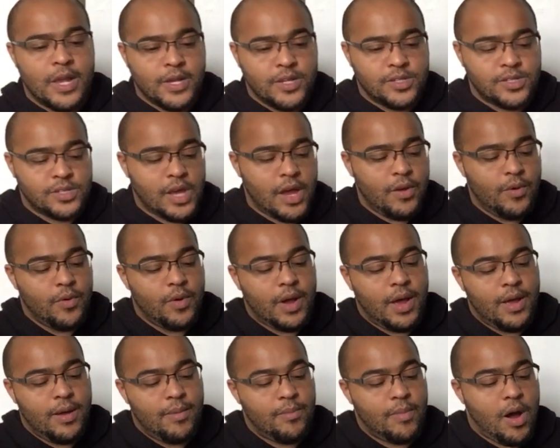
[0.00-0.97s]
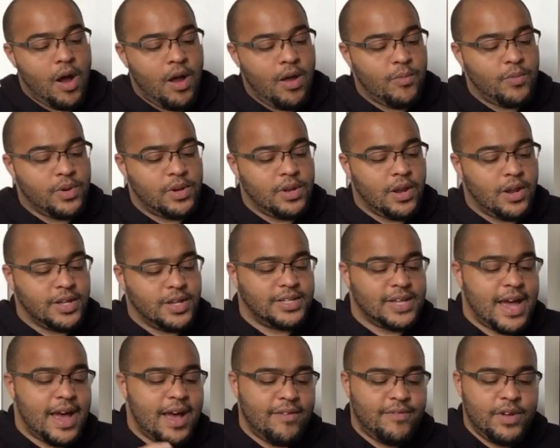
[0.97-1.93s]
So um, I would like
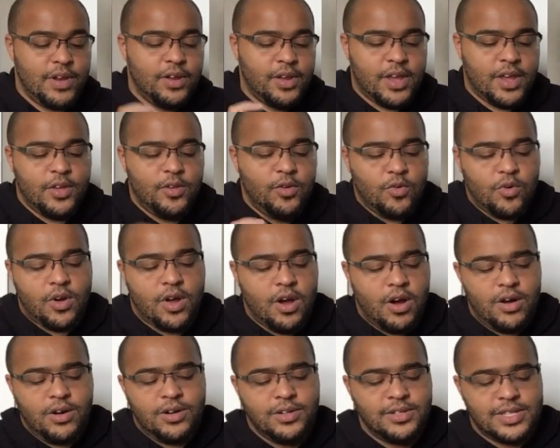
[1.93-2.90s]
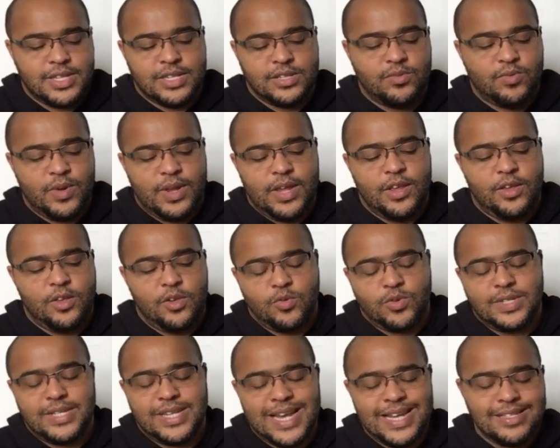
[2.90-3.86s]
to have a look at your cards this week. Your
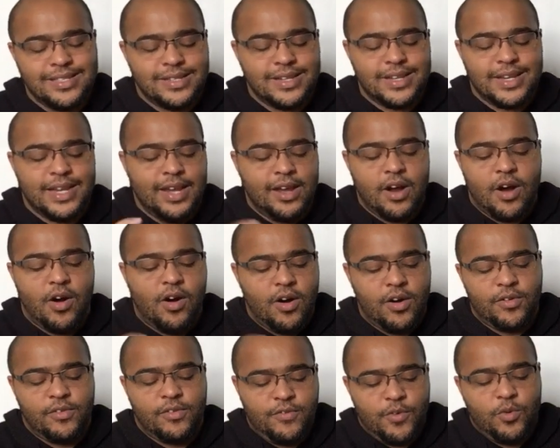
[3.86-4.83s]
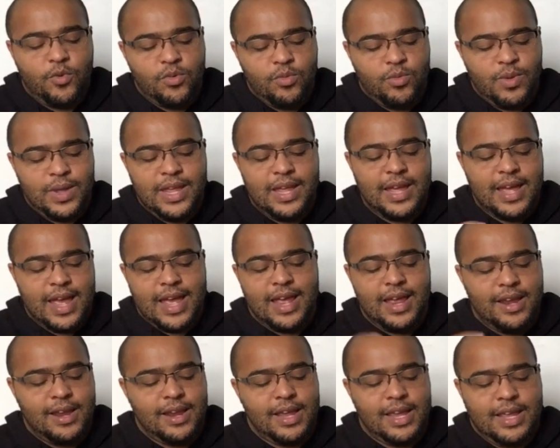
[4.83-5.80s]
destiny card for the week
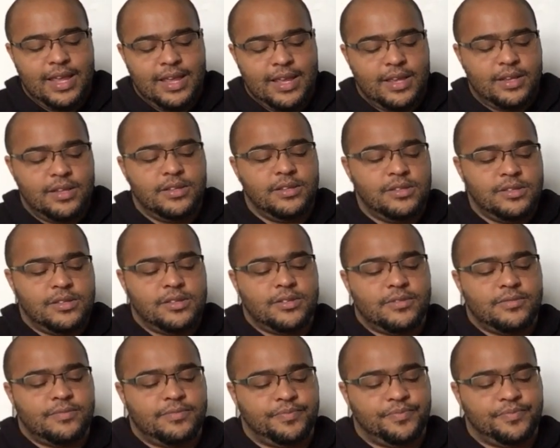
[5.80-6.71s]
ahead is